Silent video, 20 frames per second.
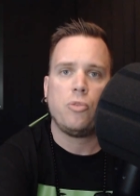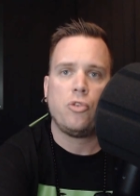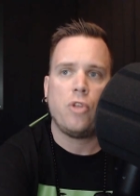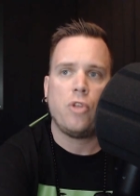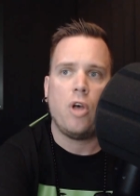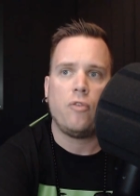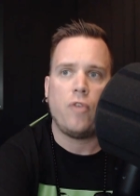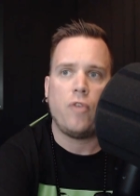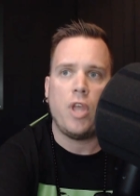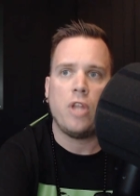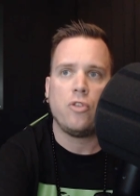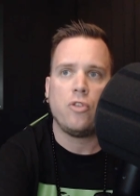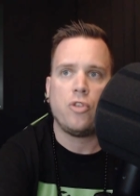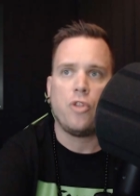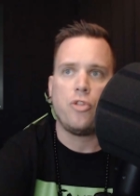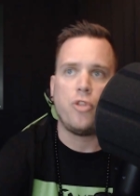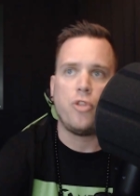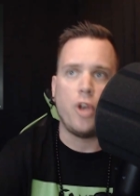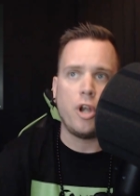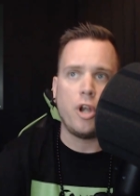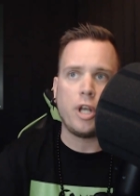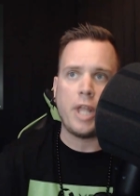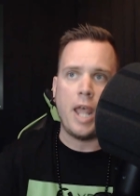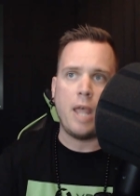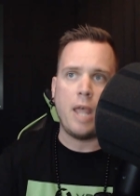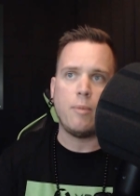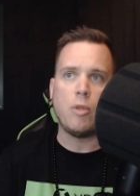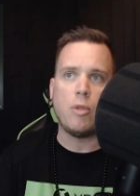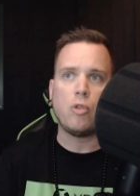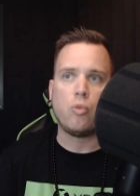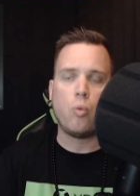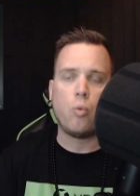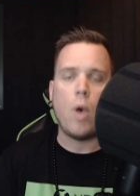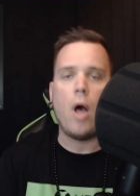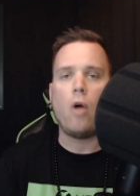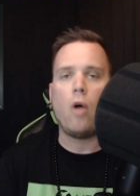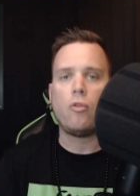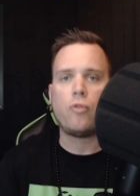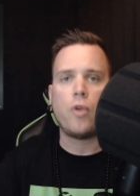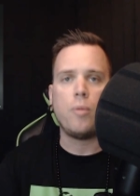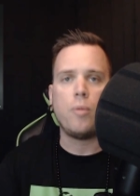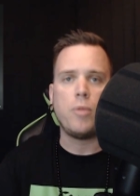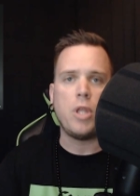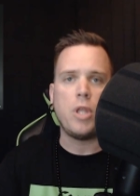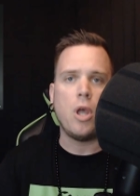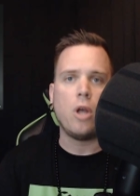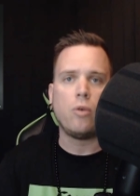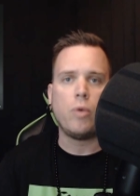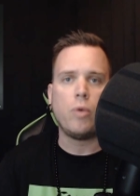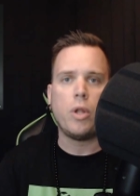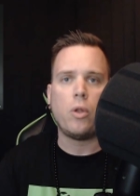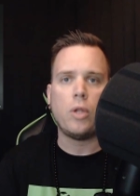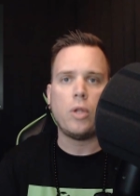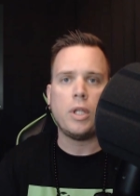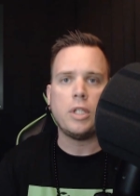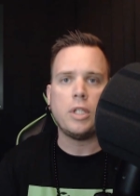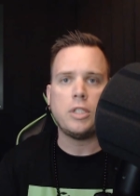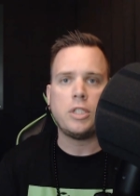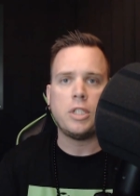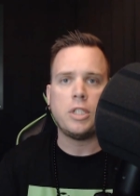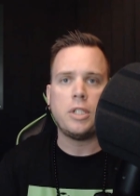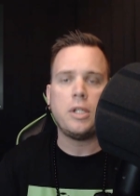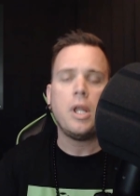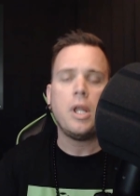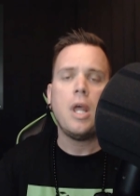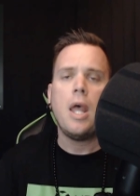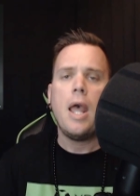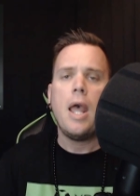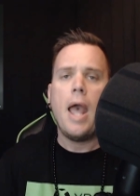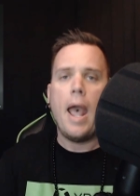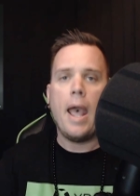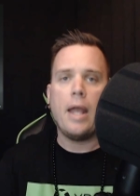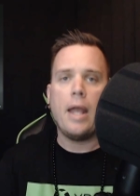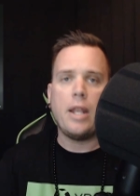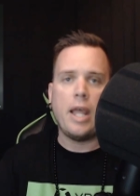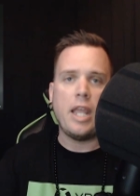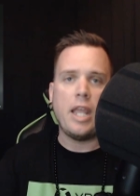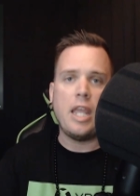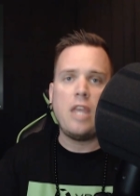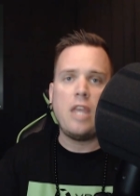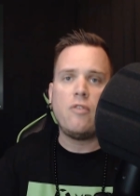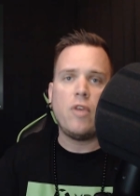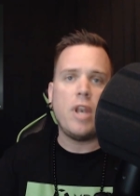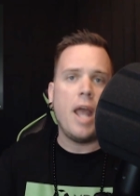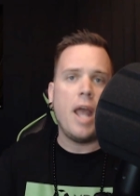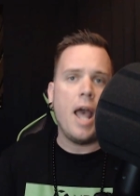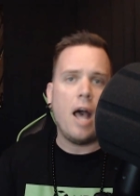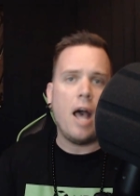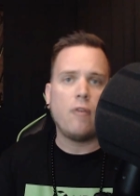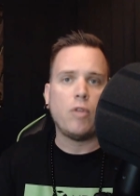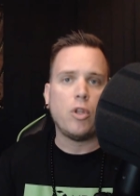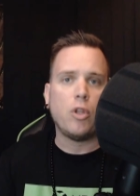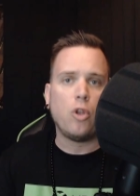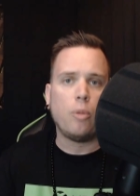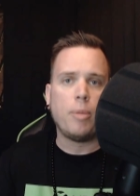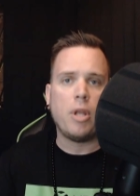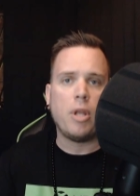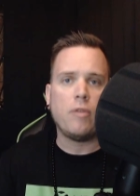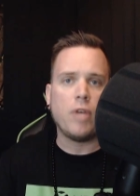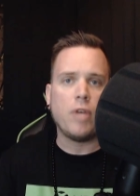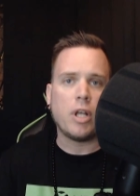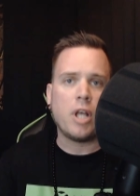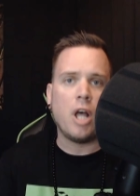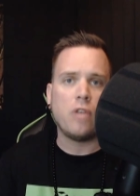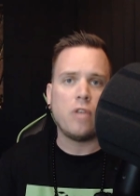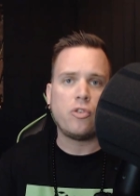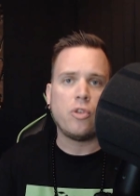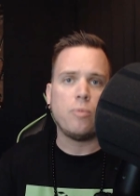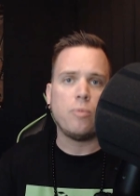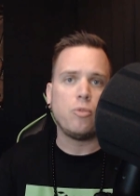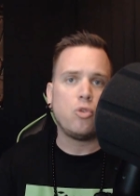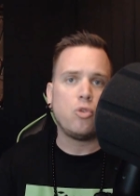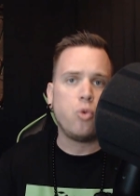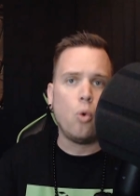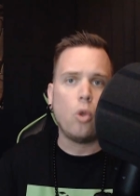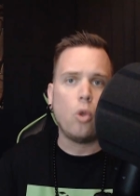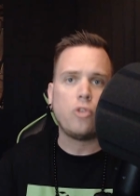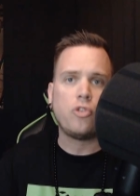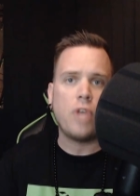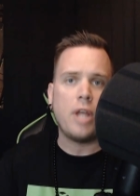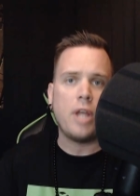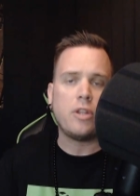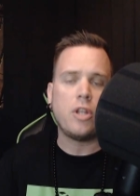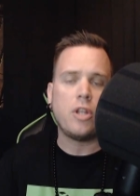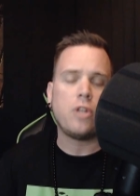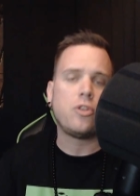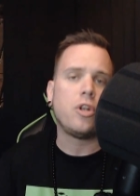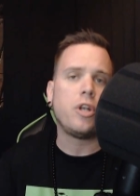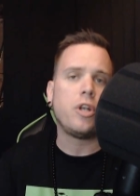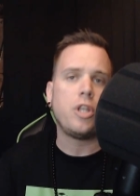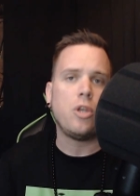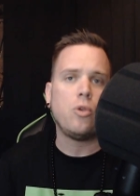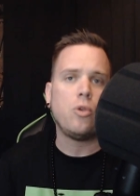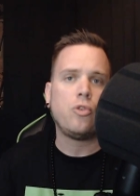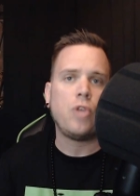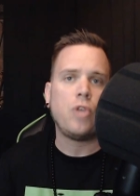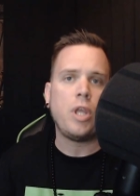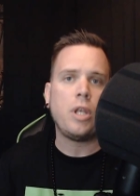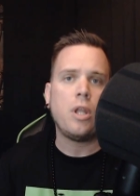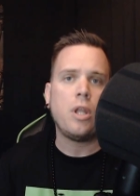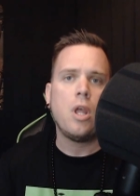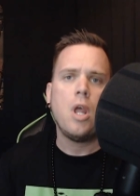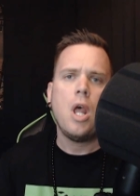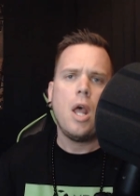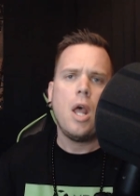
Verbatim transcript: stuff into their game as well from the Unreal Engine, and they even have a little bit of a custom tool set that they're using.